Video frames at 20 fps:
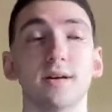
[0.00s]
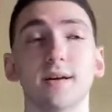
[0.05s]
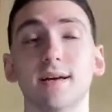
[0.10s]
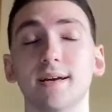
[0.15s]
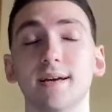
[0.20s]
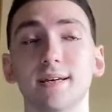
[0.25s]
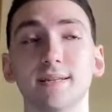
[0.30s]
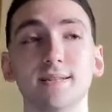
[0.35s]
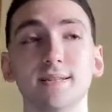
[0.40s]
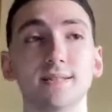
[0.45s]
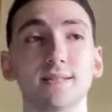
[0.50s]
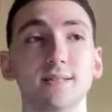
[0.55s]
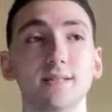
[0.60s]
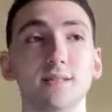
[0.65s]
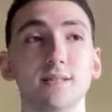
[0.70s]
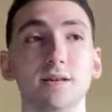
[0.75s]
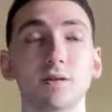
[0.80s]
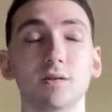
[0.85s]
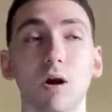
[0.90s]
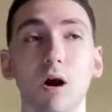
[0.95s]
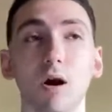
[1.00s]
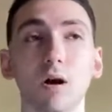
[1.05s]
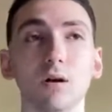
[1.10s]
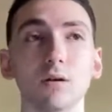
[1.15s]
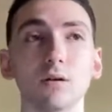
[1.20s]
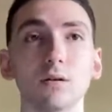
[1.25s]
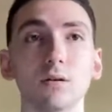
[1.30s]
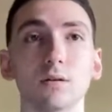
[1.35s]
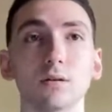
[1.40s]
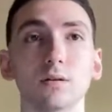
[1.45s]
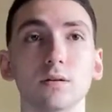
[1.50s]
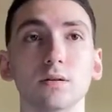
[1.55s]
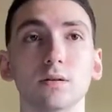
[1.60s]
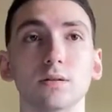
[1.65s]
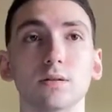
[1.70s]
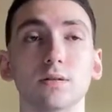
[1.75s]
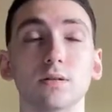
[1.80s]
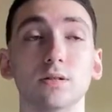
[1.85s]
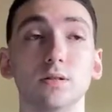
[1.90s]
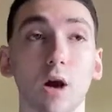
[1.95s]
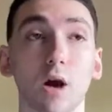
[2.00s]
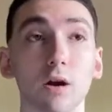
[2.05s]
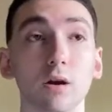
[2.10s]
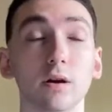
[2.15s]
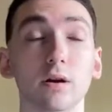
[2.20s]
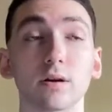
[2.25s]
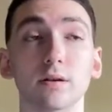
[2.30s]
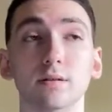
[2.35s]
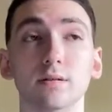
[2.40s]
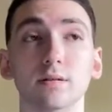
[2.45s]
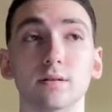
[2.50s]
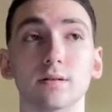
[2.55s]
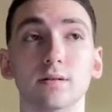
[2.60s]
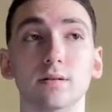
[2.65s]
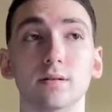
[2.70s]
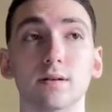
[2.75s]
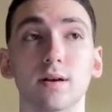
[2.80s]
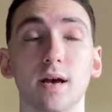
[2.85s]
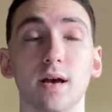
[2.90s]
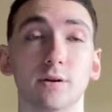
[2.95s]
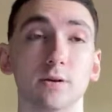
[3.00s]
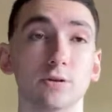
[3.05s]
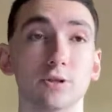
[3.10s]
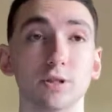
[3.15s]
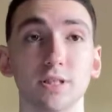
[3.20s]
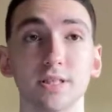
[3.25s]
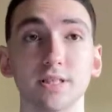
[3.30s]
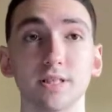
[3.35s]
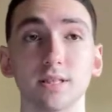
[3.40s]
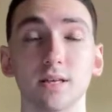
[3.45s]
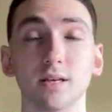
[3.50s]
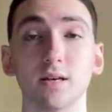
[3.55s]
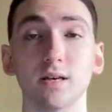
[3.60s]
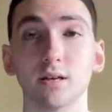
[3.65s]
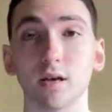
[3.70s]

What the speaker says: And there are dark energies.